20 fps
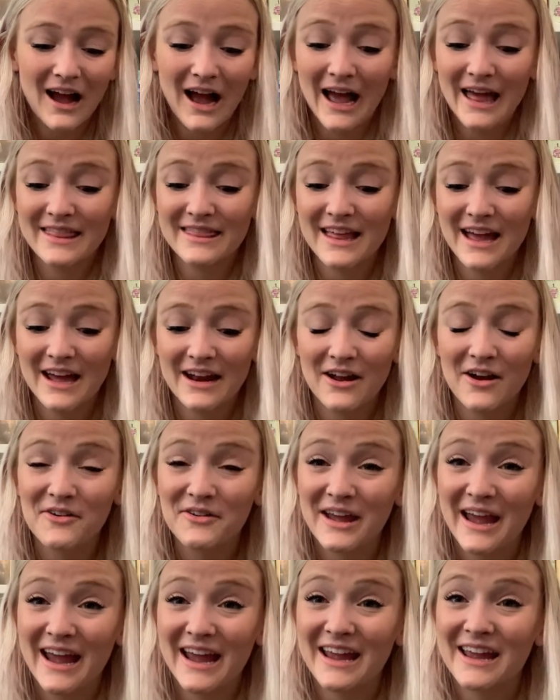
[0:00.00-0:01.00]
And then,
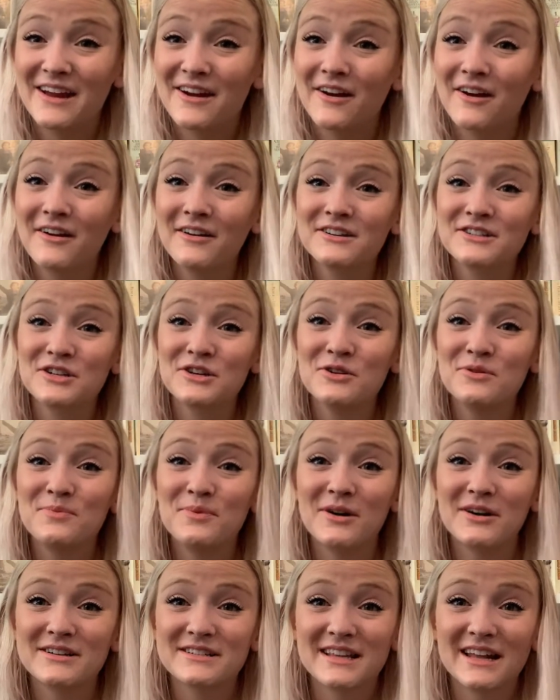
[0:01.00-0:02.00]
okay, here are two
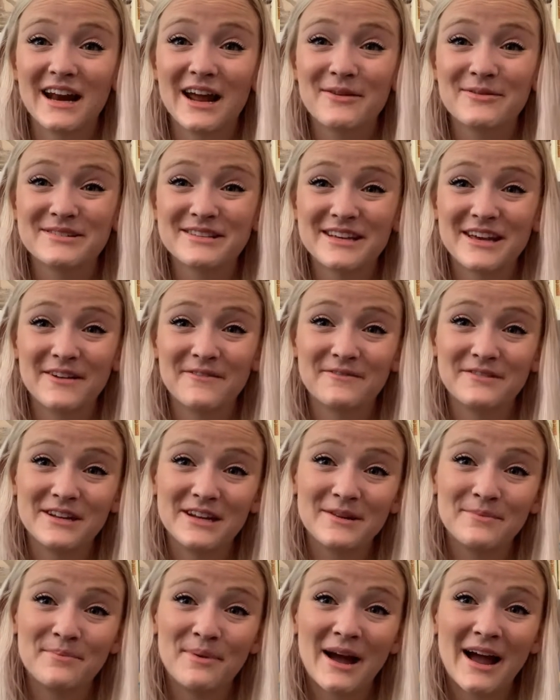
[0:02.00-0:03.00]
books that I was
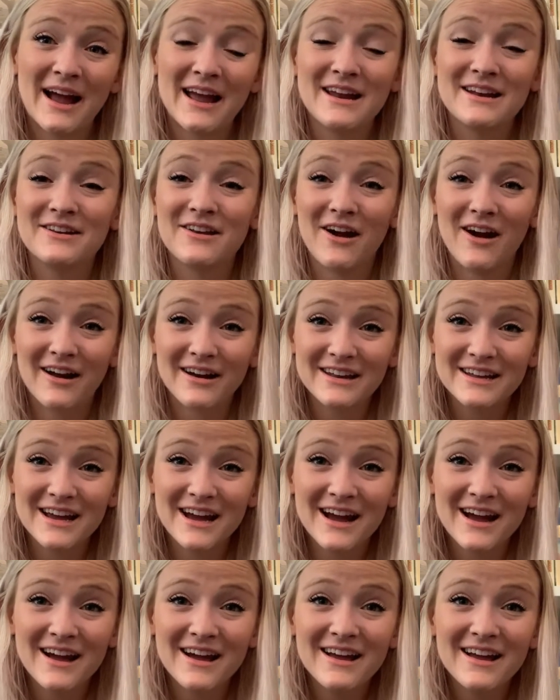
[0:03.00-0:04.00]
gifted by
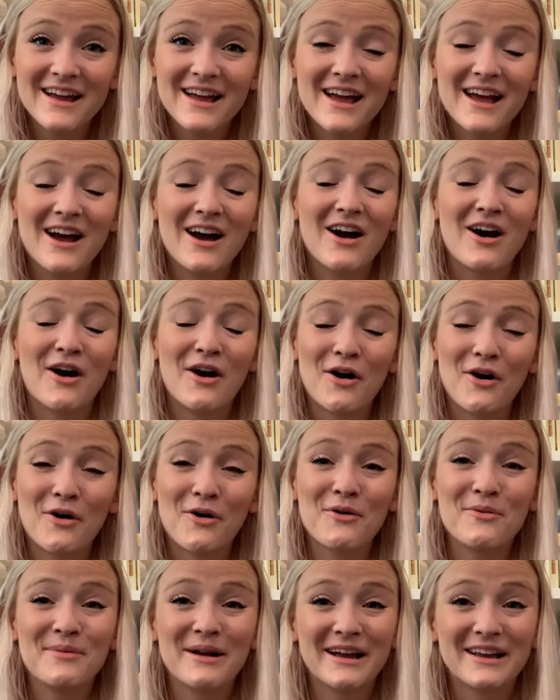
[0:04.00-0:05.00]
Nadia.
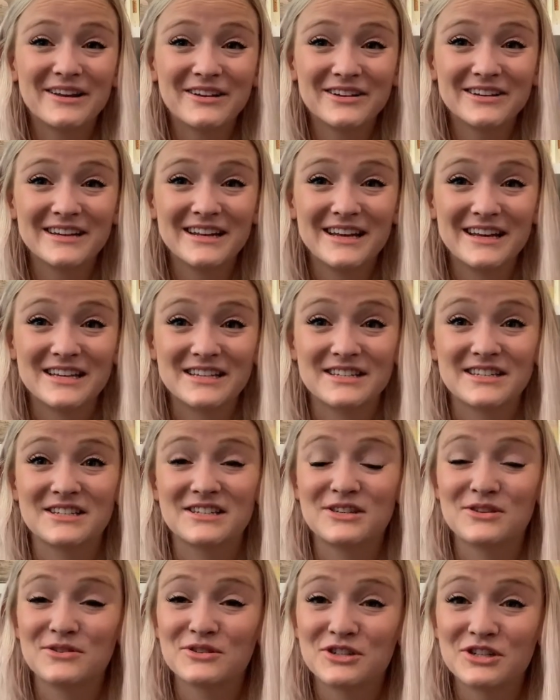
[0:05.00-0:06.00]
Oh my goodness.
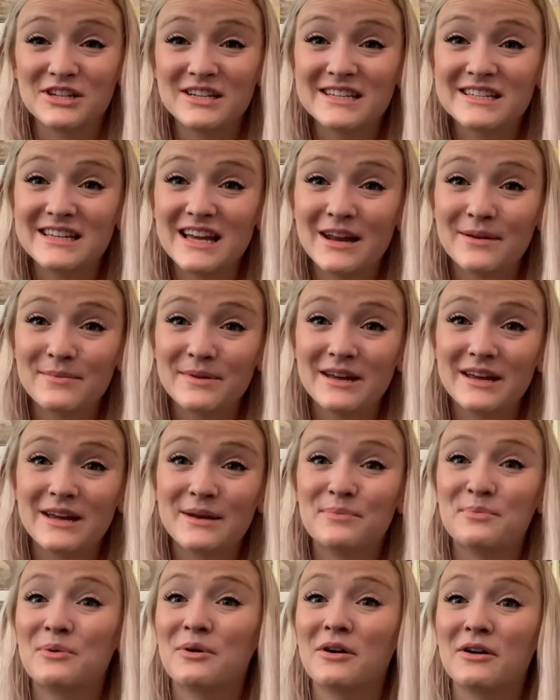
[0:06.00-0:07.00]
So she sent me
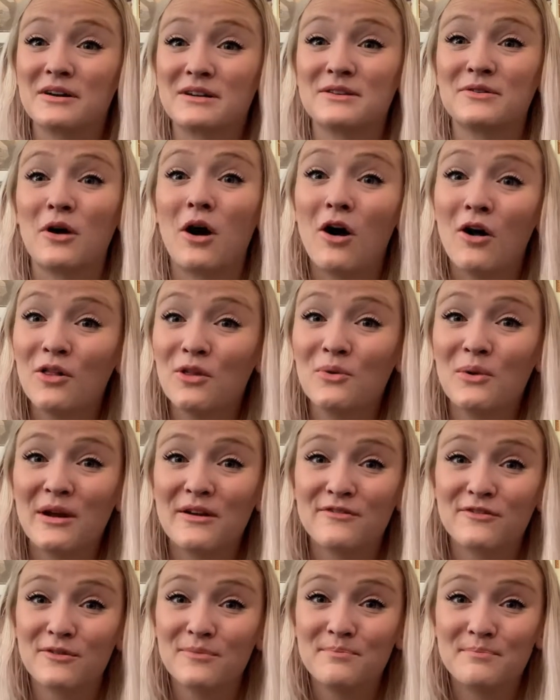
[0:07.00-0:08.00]
books all the way
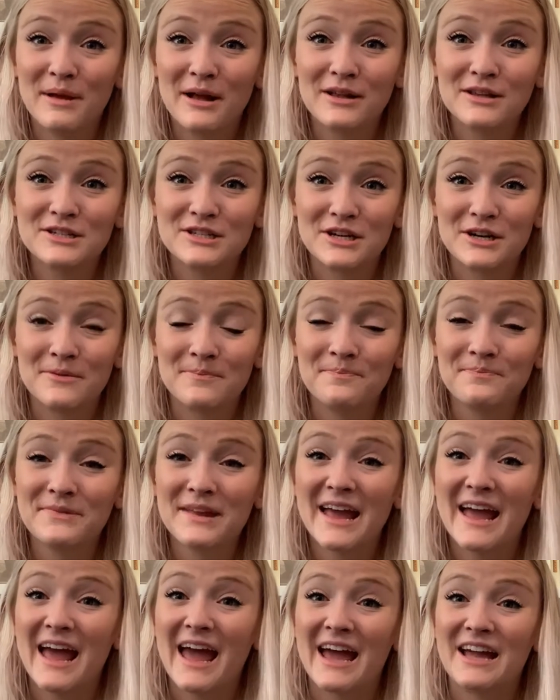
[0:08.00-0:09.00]
from Belgium,
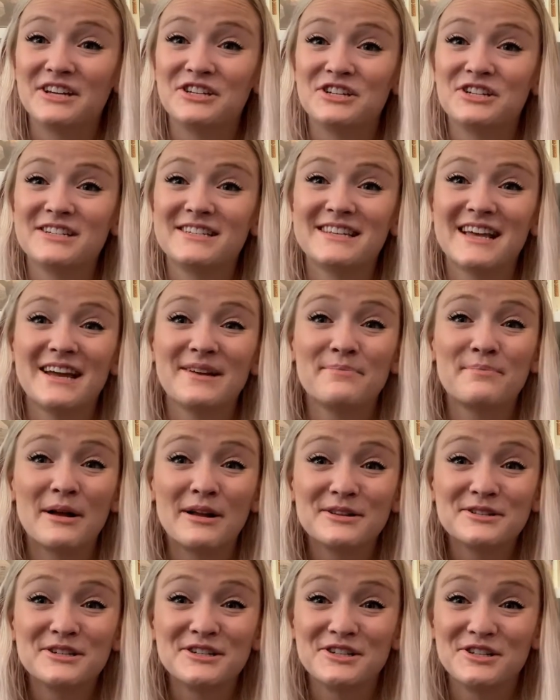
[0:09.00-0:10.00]
and she sent
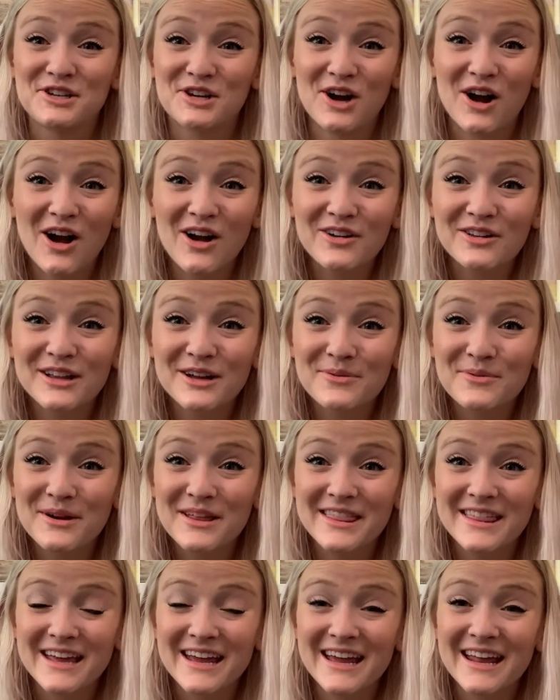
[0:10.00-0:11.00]
Belgian chocolate
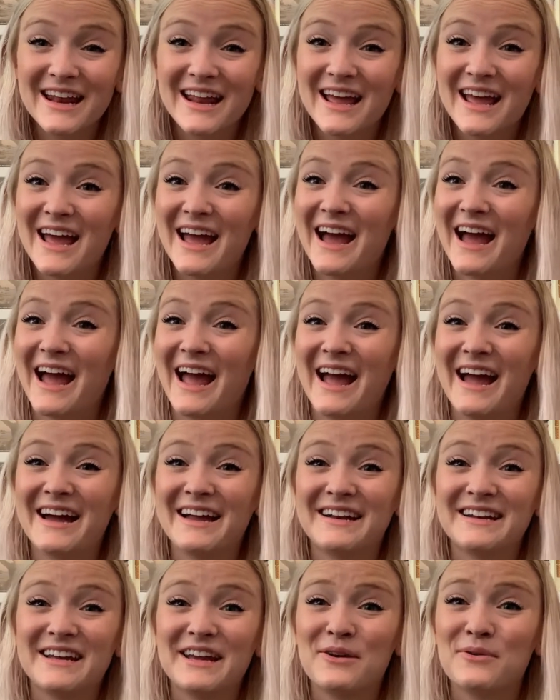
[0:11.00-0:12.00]
with it.
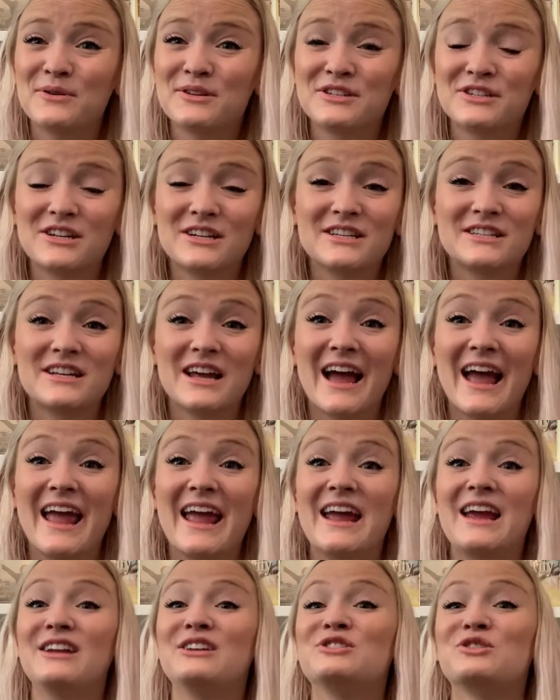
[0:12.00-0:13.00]
And it was just
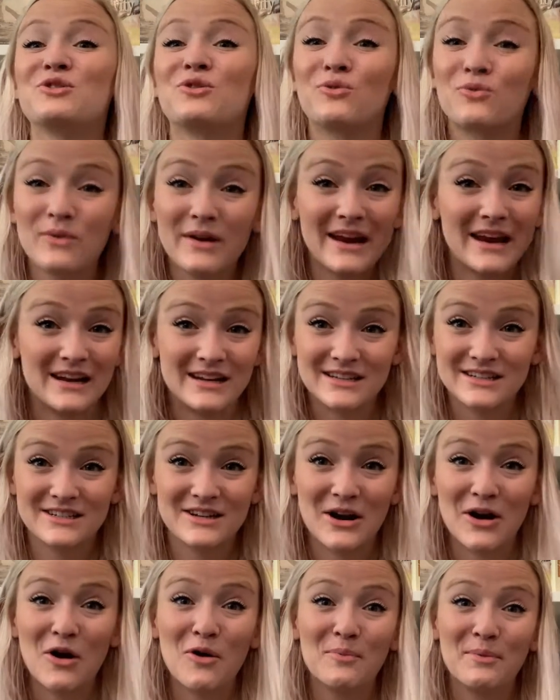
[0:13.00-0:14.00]
a treat
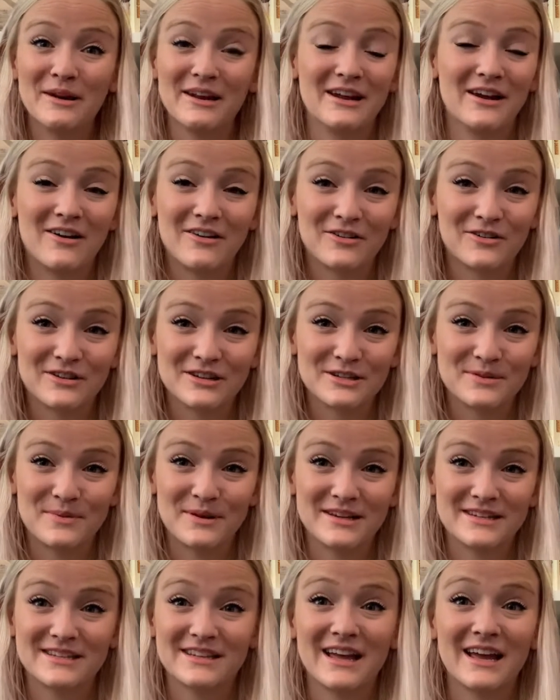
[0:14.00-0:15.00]
to open it on
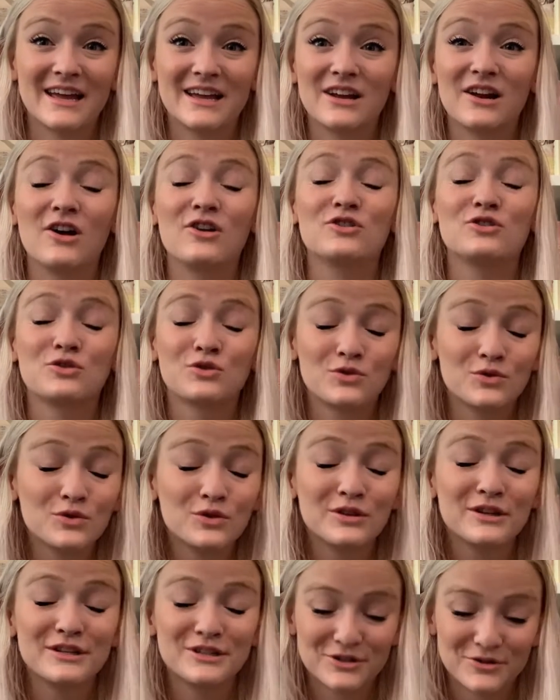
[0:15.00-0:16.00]
Christmas. Like
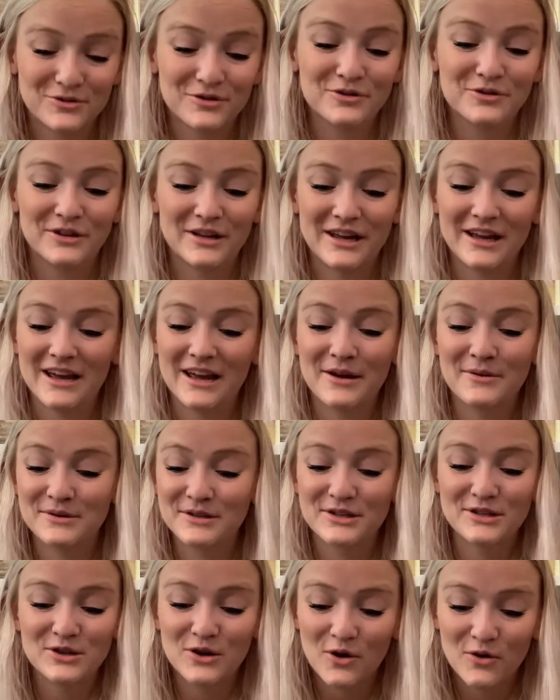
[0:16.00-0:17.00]
truly, it
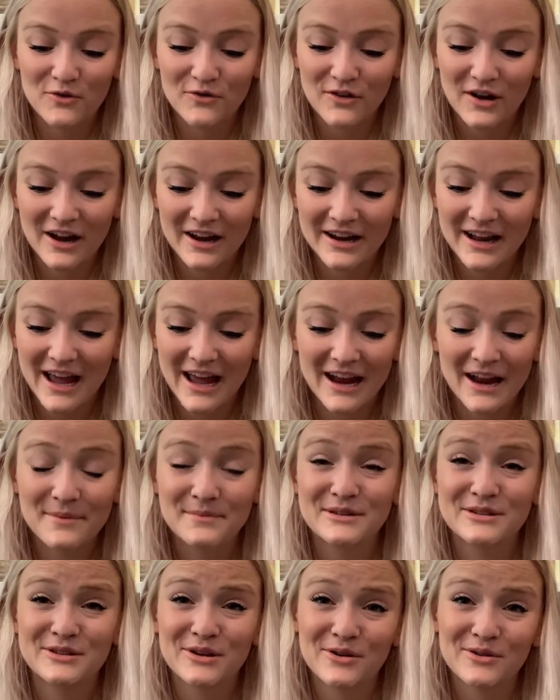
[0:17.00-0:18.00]
was so fun. And I'm
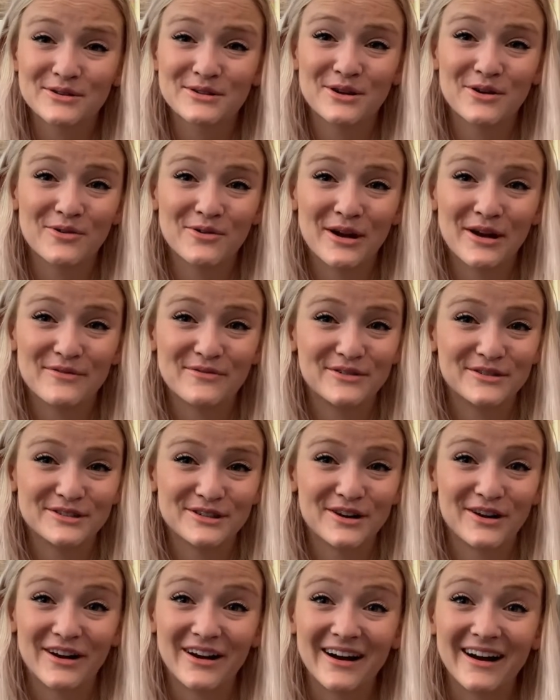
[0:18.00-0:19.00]
so grateful to
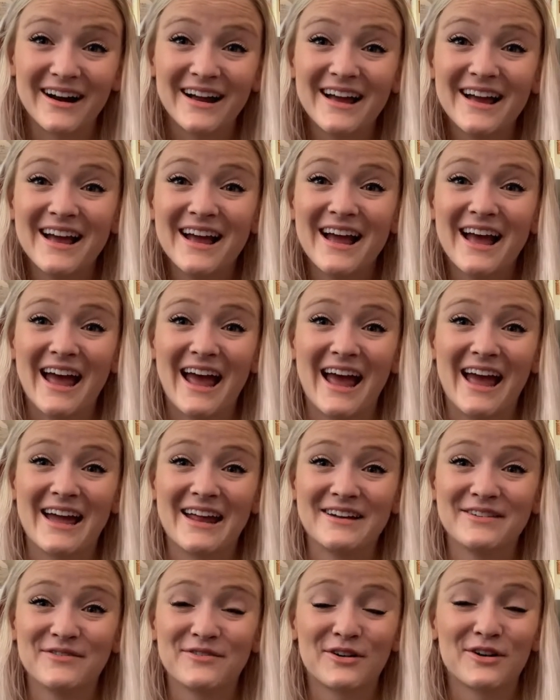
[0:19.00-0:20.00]
her
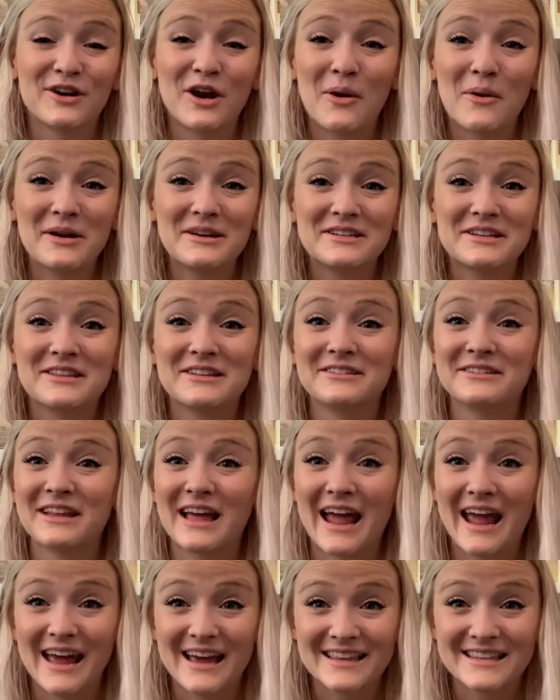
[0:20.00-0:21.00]
and for going to the
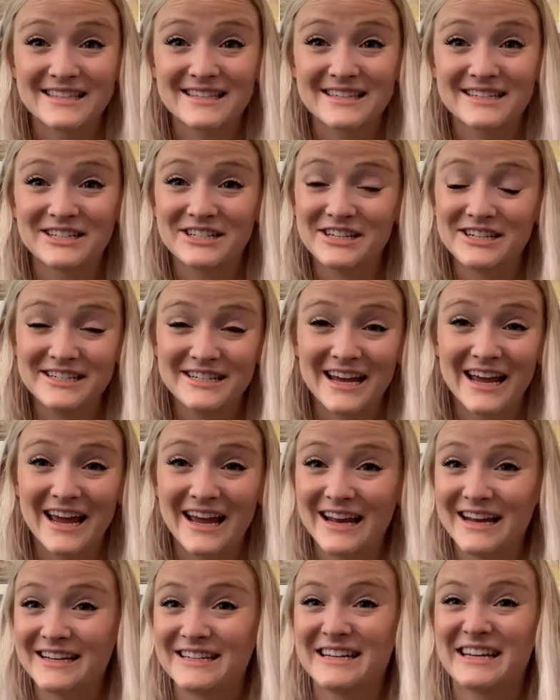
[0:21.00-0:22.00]
lengths she
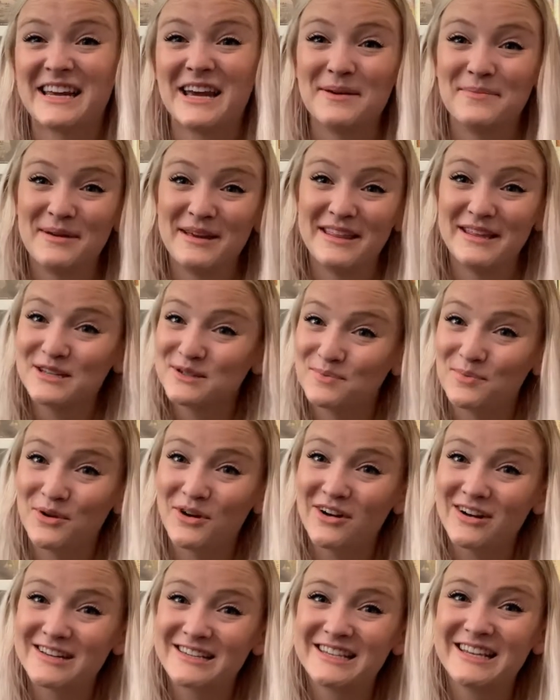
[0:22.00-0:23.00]
did to get me these
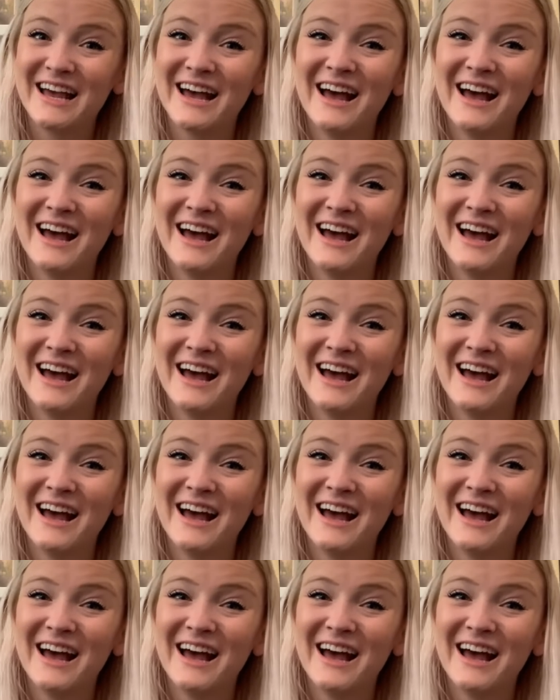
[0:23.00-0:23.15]
books.